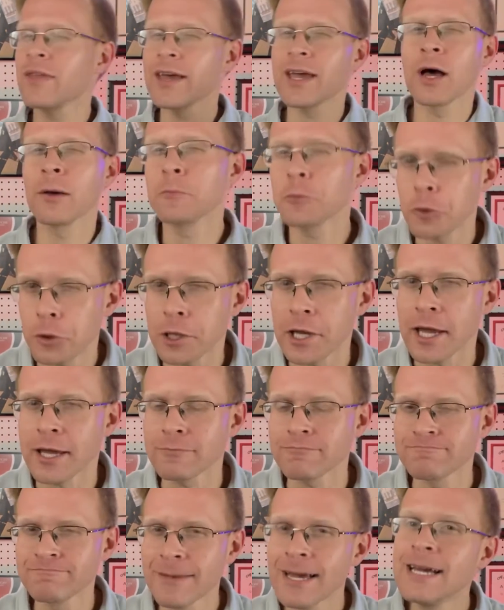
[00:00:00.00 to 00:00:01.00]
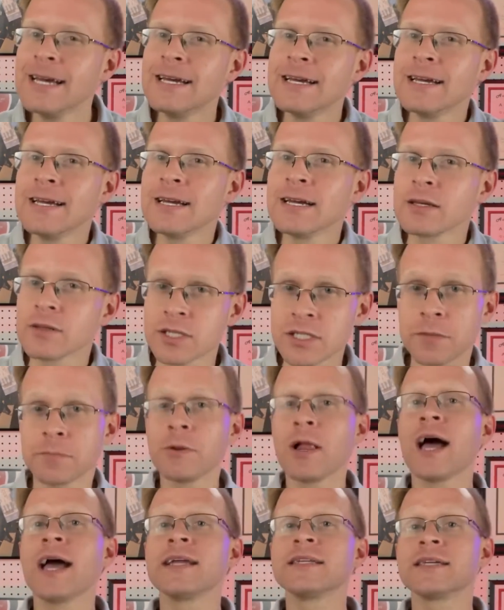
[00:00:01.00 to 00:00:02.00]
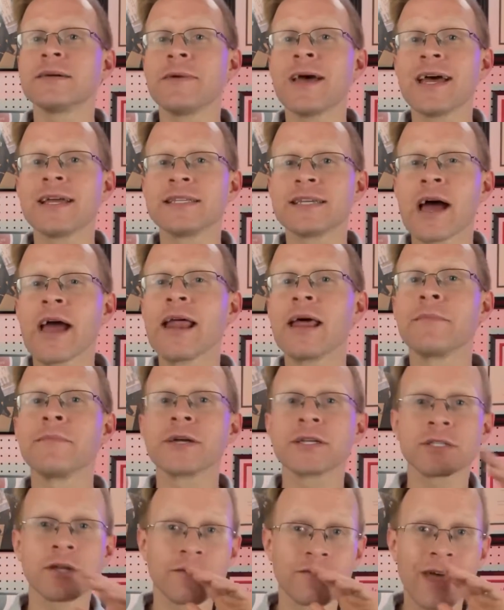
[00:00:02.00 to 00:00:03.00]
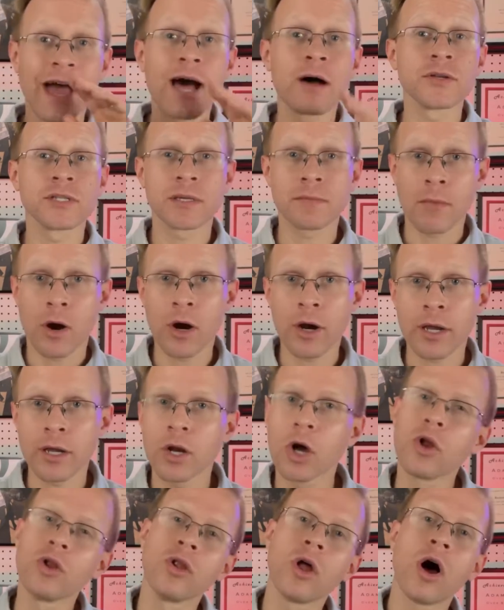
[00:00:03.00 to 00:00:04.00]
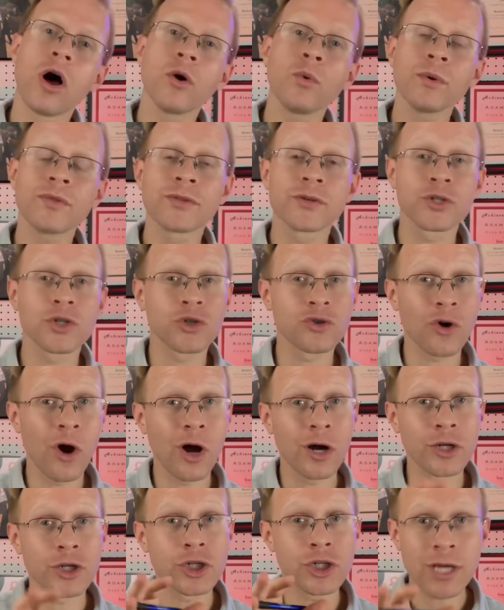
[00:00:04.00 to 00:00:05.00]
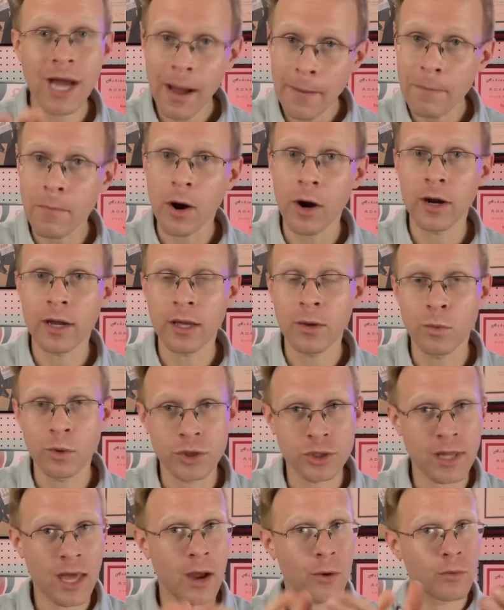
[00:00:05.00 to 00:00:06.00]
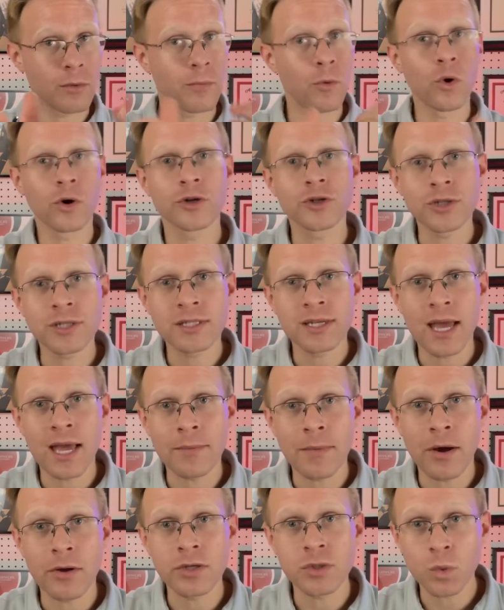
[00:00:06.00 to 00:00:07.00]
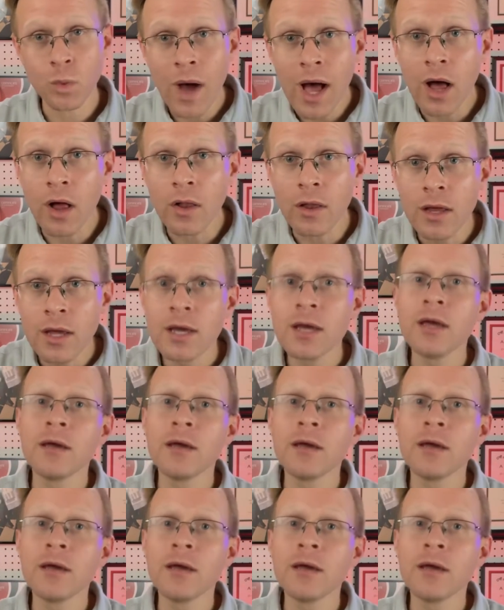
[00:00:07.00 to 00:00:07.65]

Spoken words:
help create, the supply and demand dynamics of the housing market, along with the strong job market, which that report just came out as well,